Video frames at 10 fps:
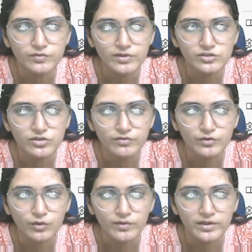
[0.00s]
shift
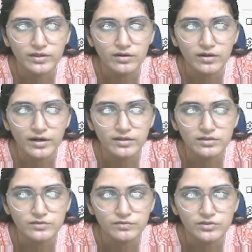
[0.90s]
over here, and
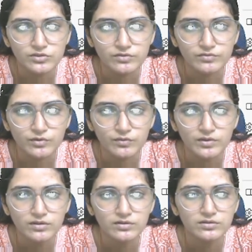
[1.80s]
this will shift
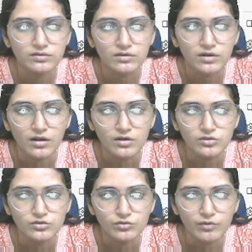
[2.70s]
over here.
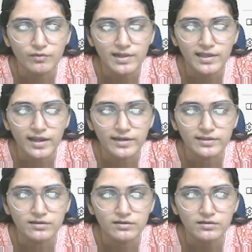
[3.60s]
So we will get
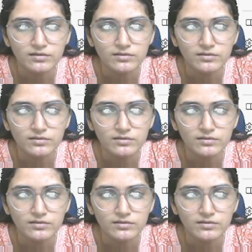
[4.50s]
the